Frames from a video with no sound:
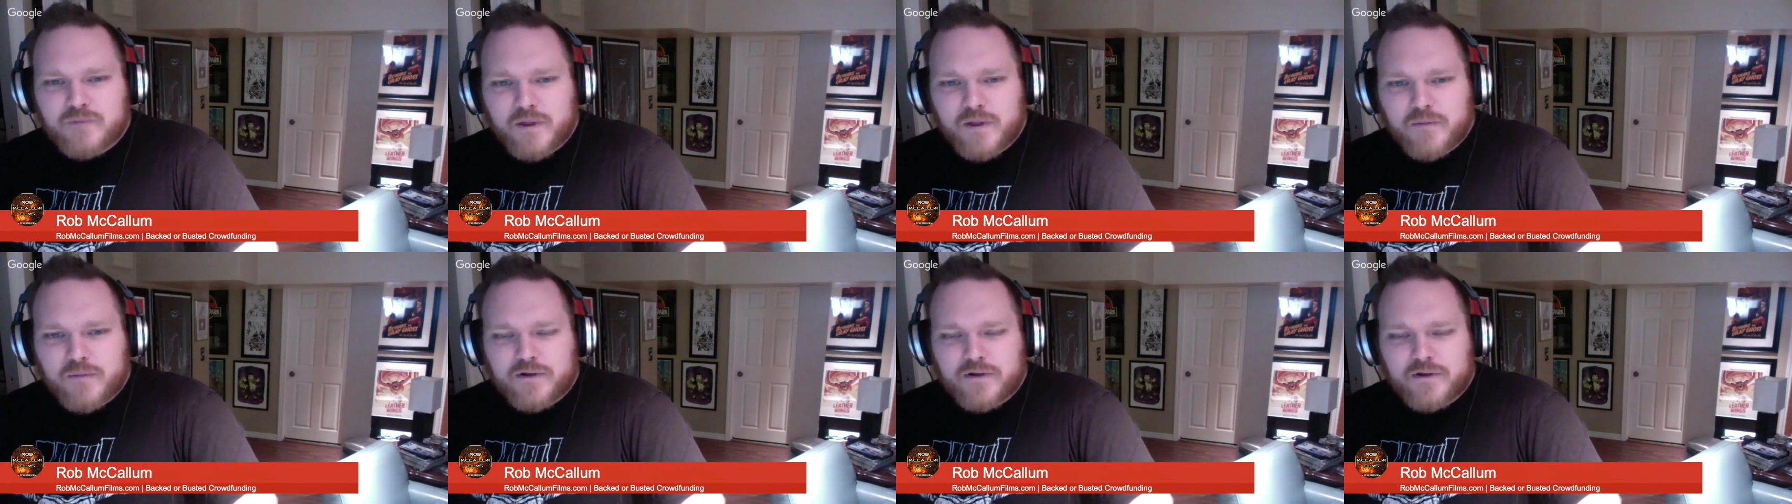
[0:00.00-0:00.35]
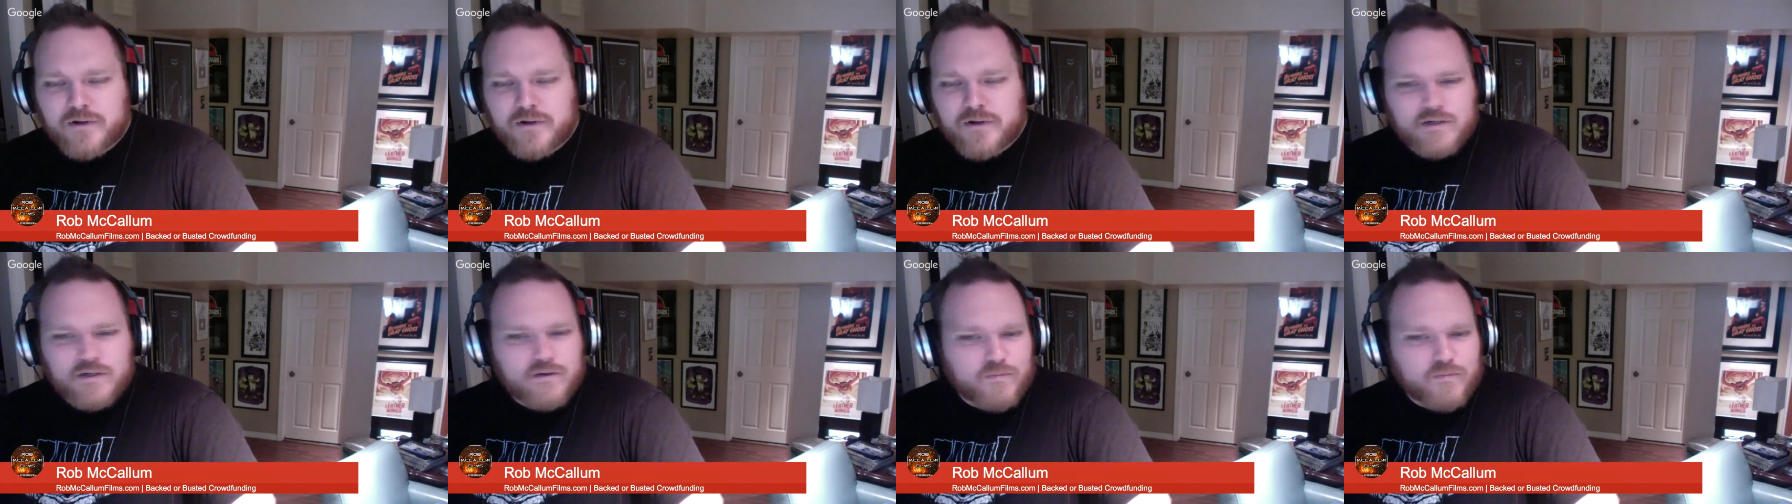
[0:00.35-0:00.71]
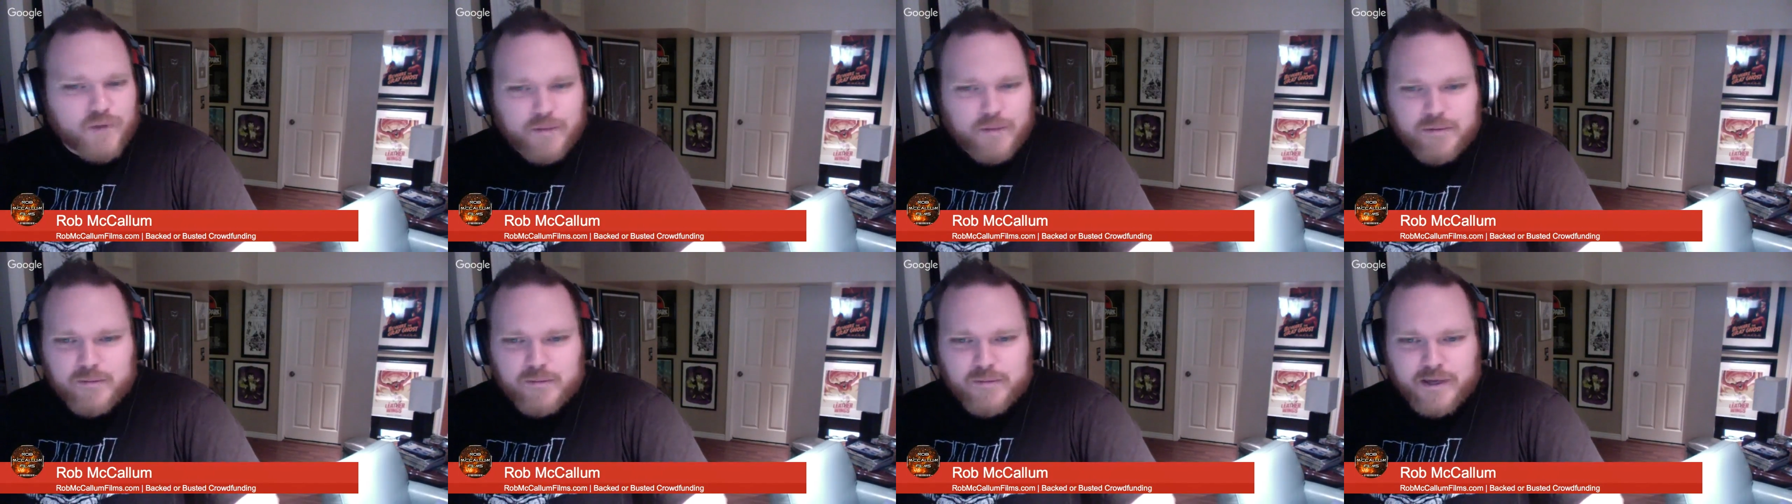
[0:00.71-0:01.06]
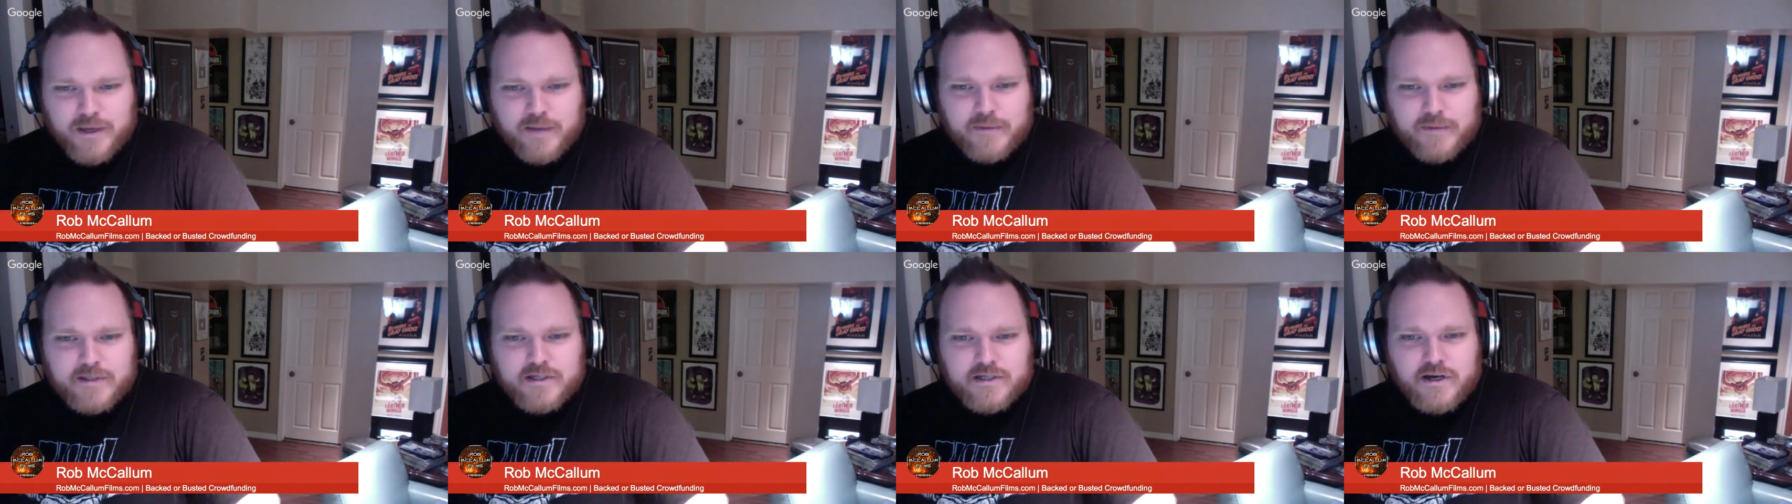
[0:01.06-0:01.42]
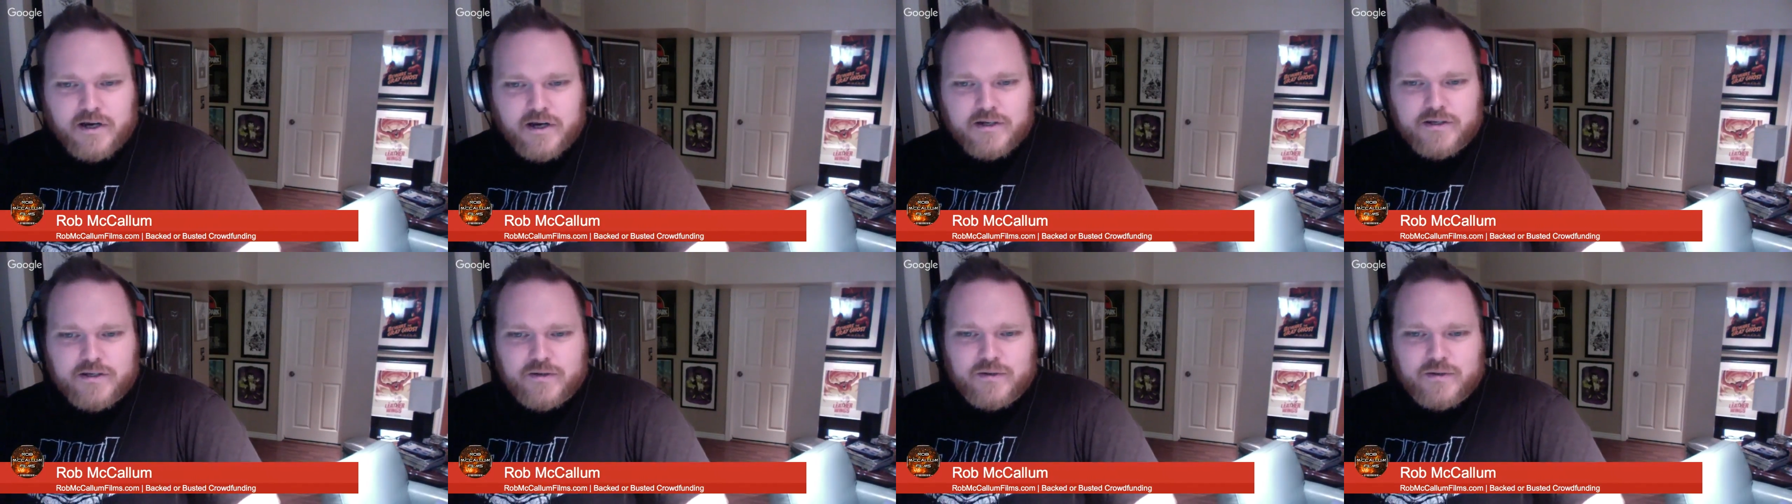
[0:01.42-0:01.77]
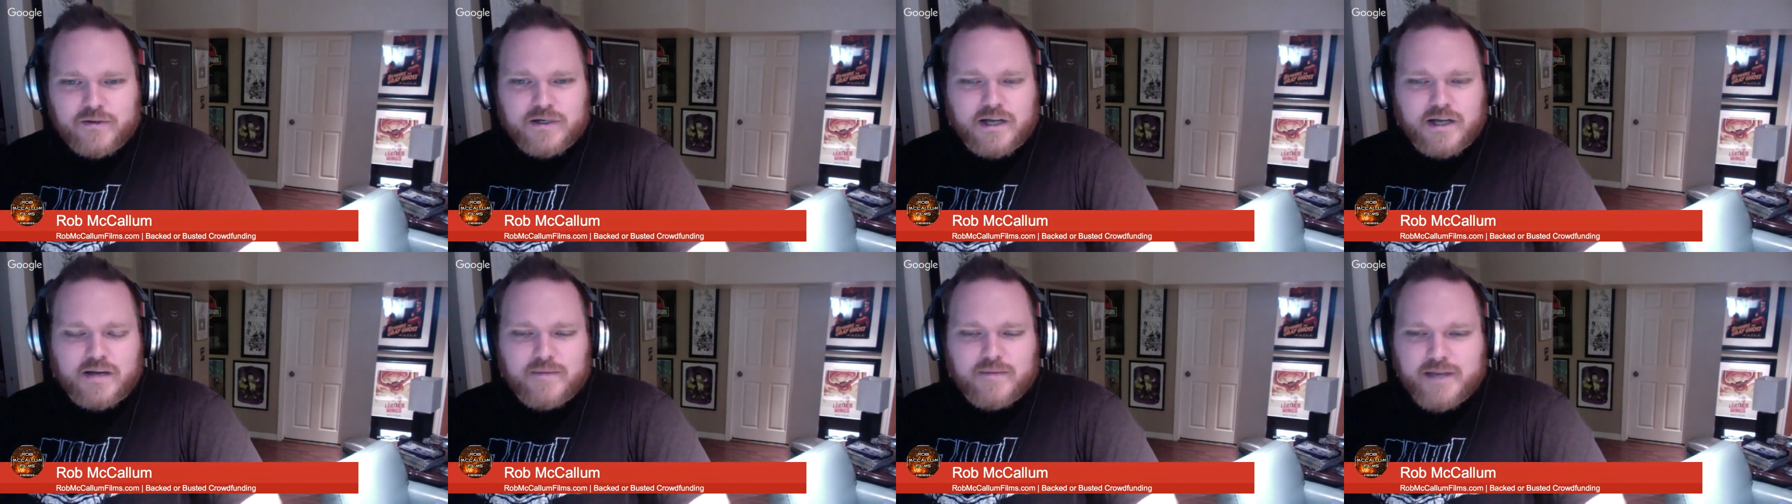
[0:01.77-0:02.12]
There's a new Muppet Babies cartoon
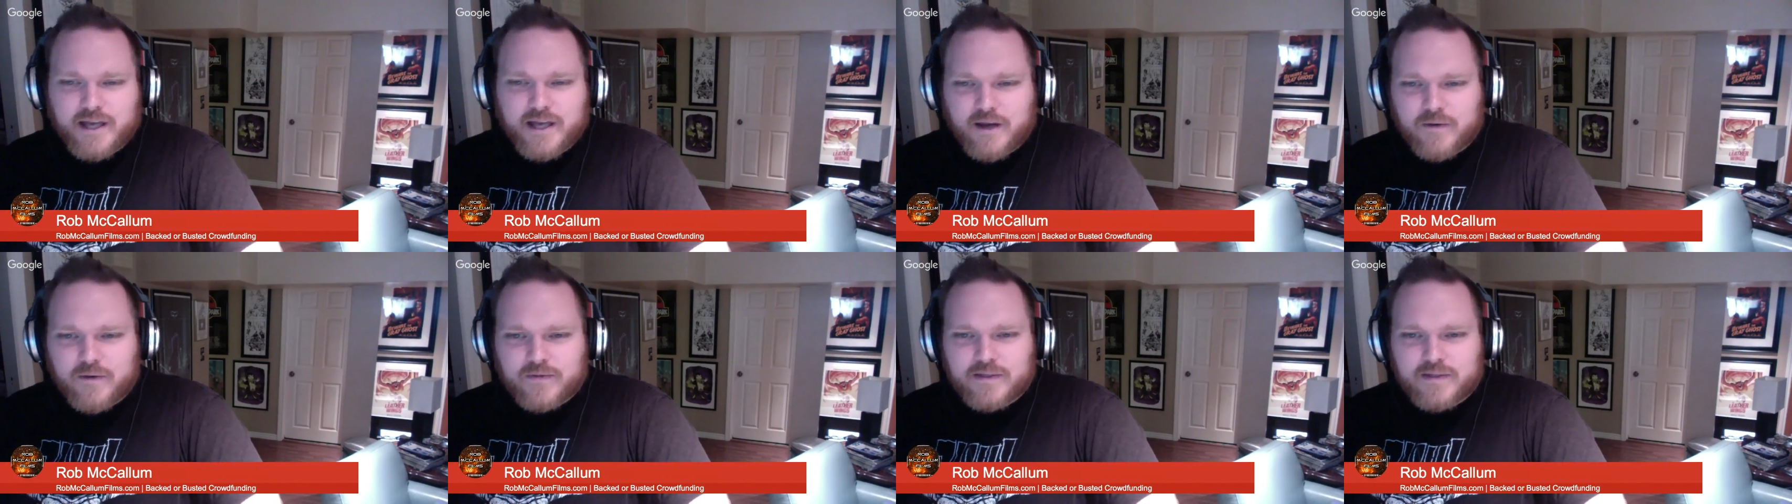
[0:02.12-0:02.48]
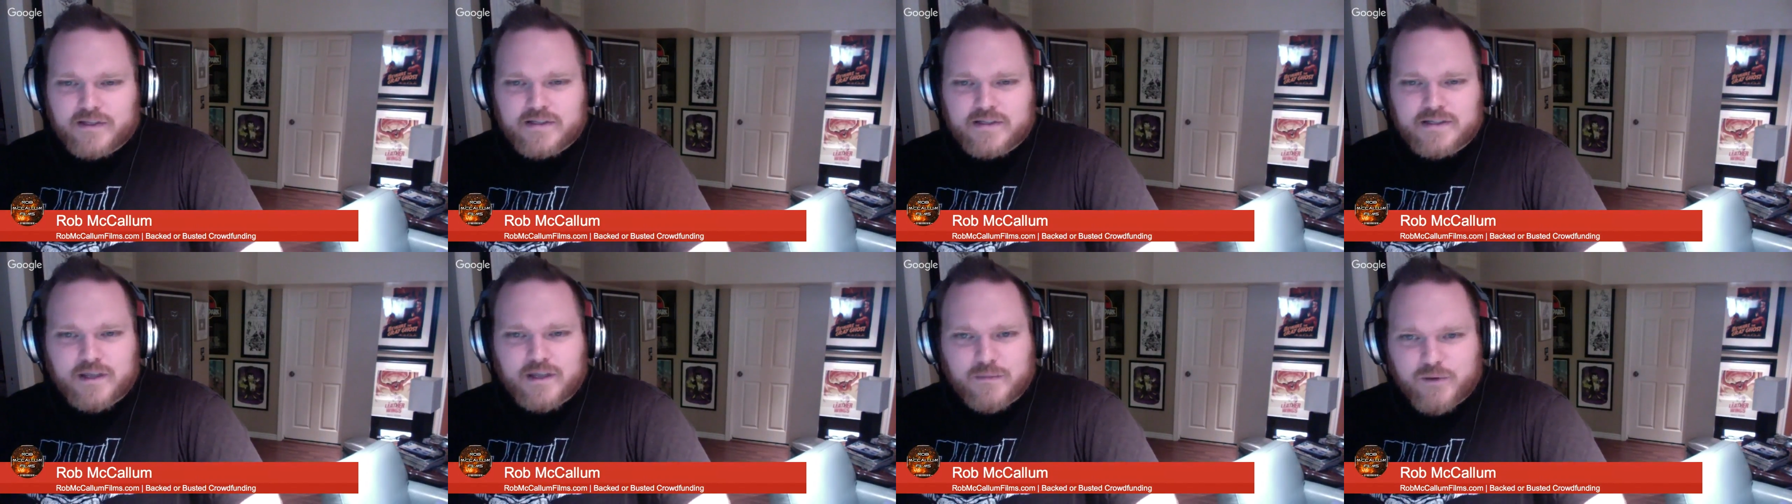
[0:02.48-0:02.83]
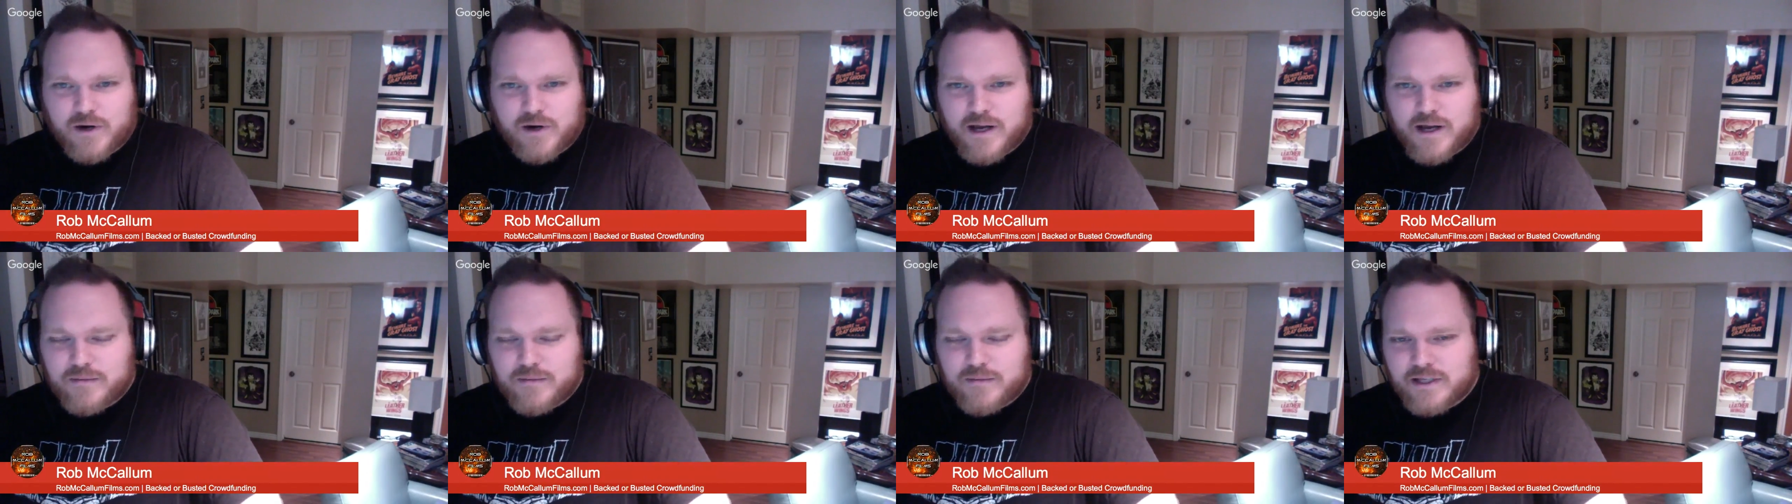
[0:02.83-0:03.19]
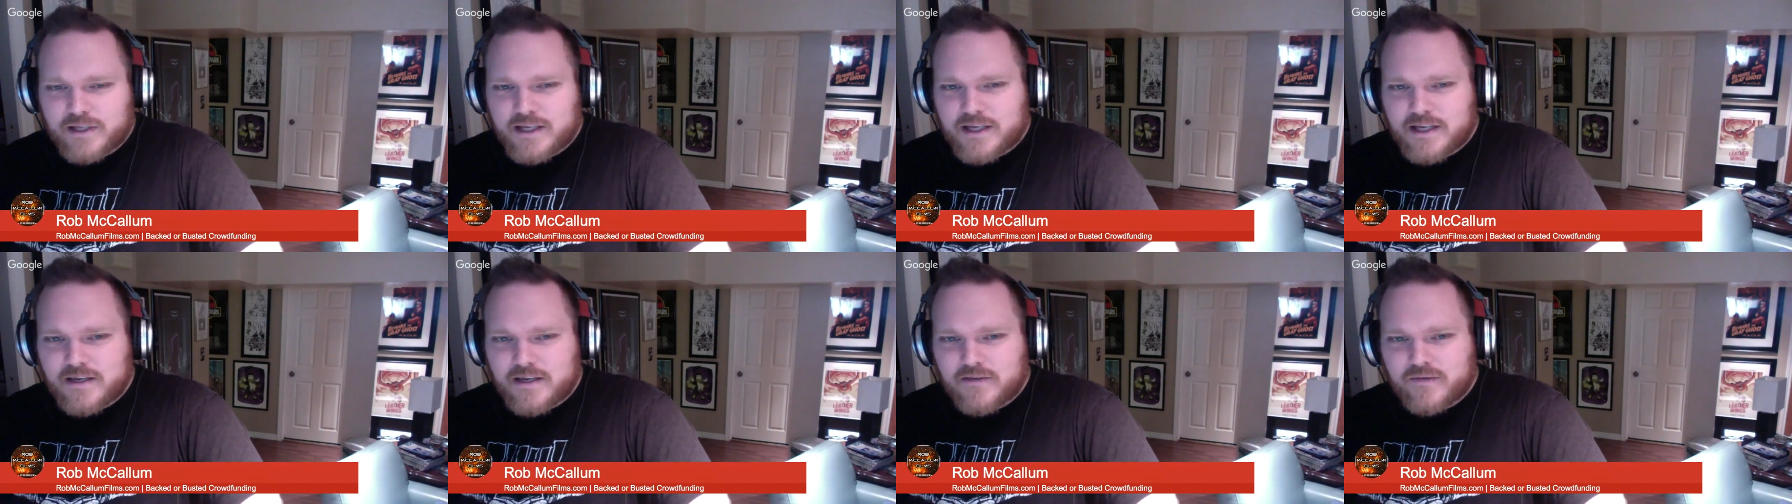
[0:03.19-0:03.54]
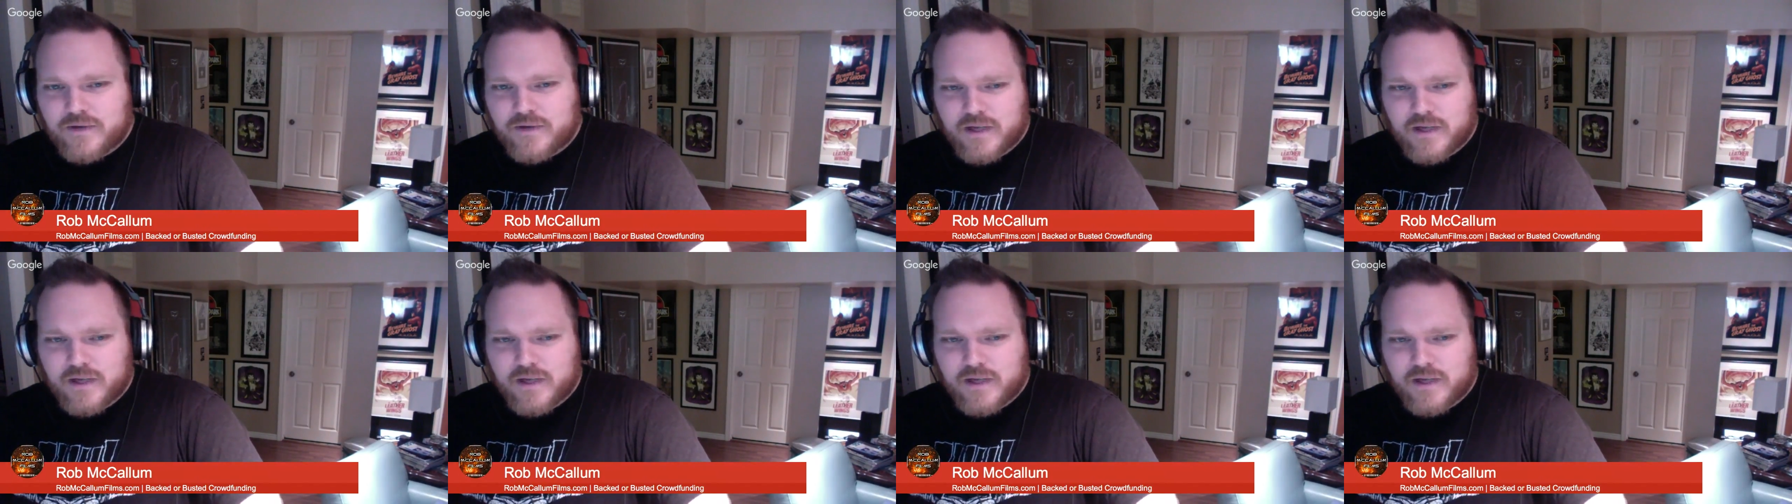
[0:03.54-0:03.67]
coming out this summer, I believe.